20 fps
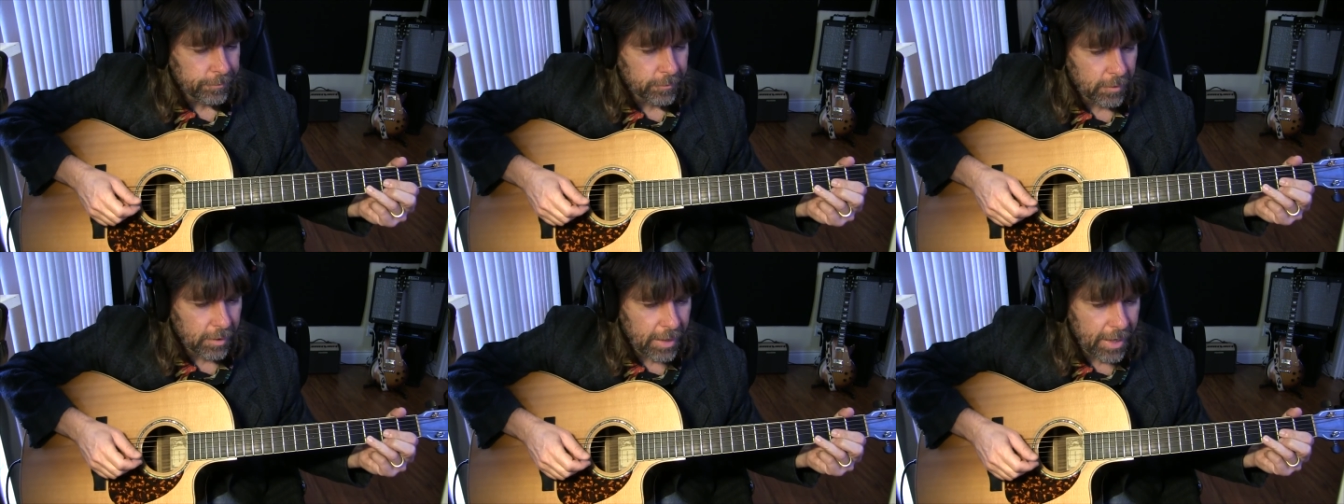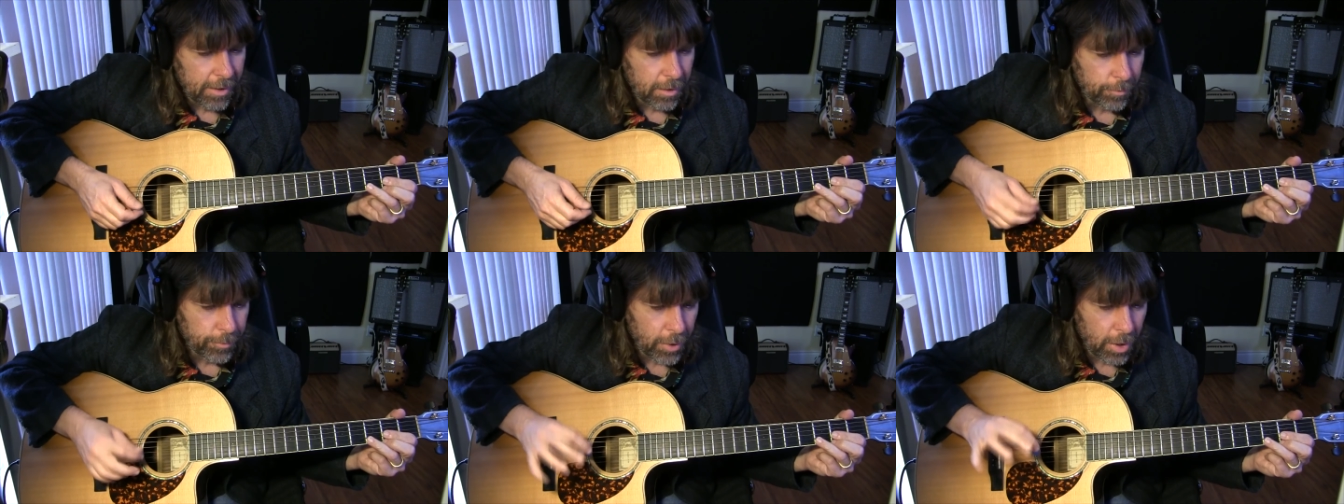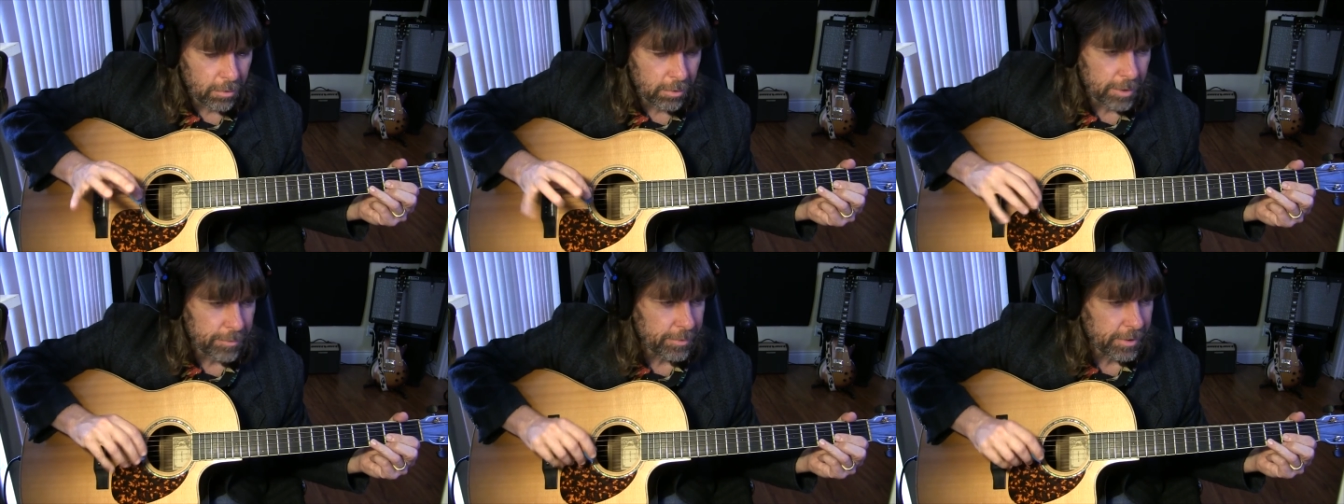And that'll
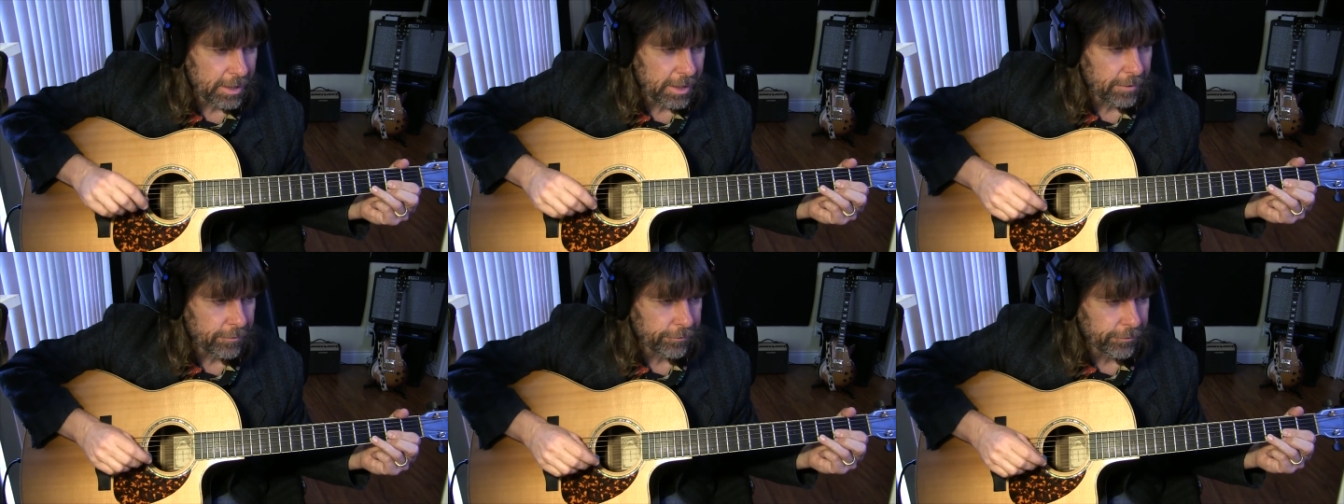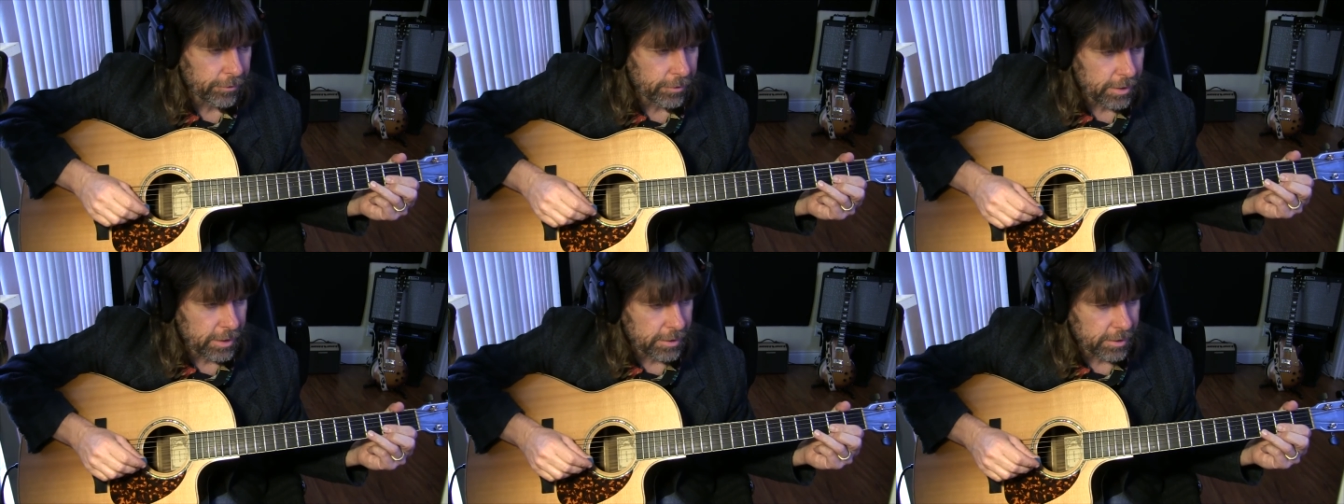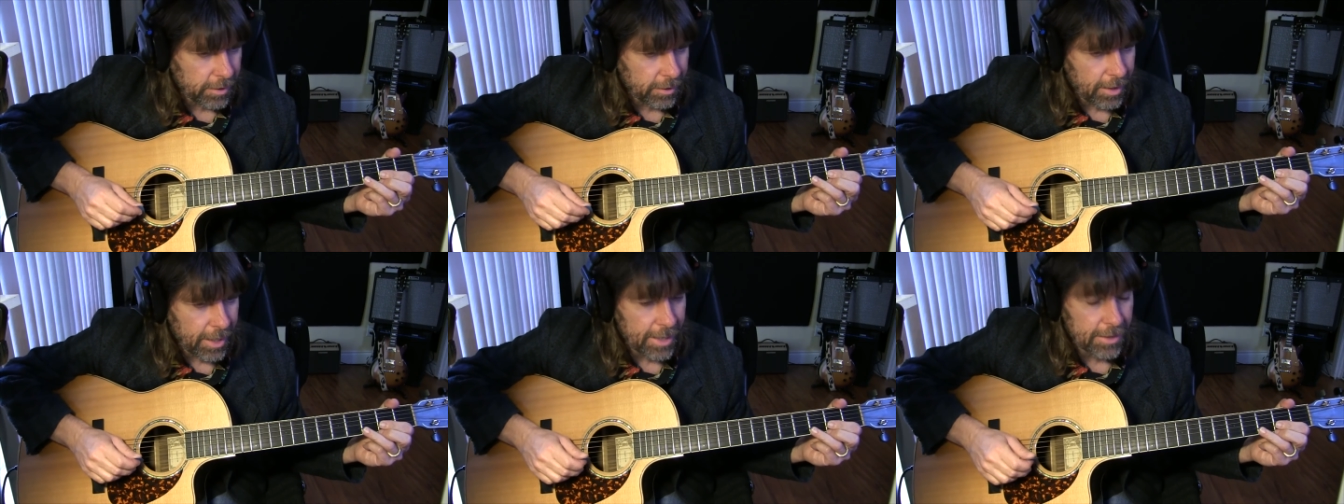probably be it for this
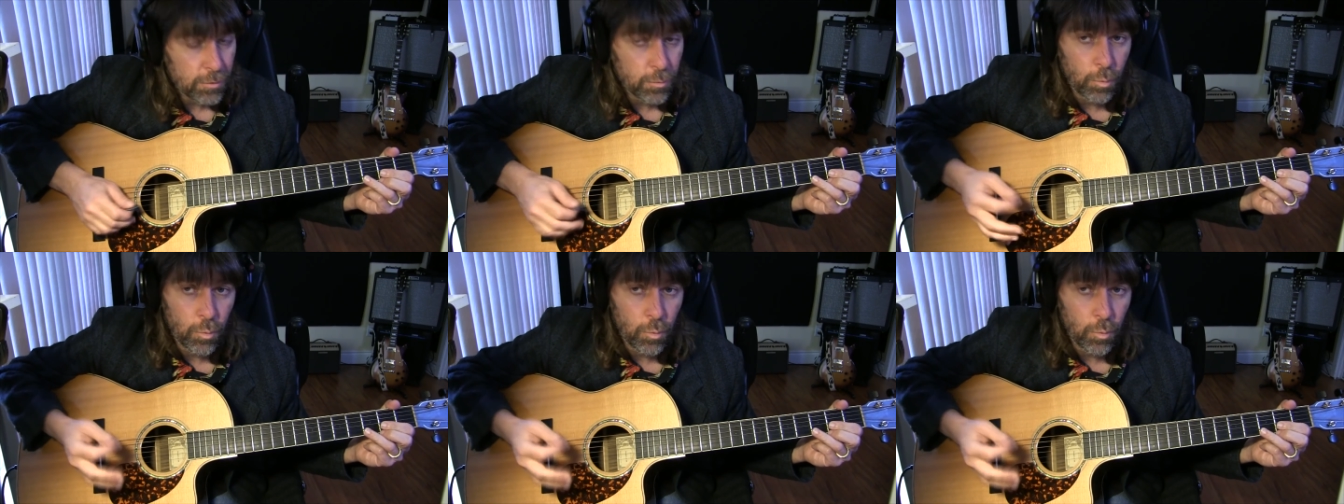class,